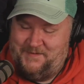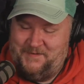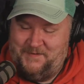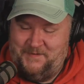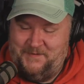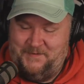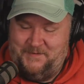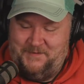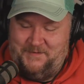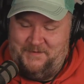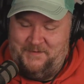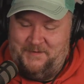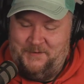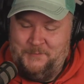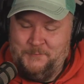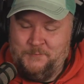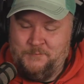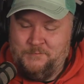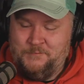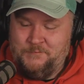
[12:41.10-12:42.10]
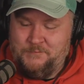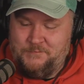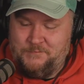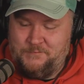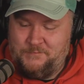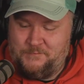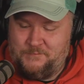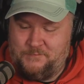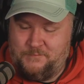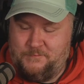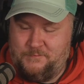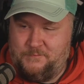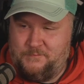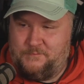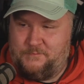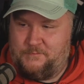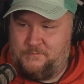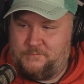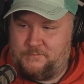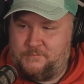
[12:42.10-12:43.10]
it was supposed to be a
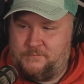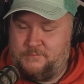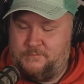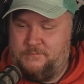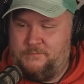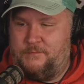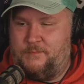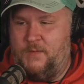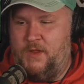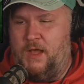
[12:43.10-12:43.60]
surprise. Yeah.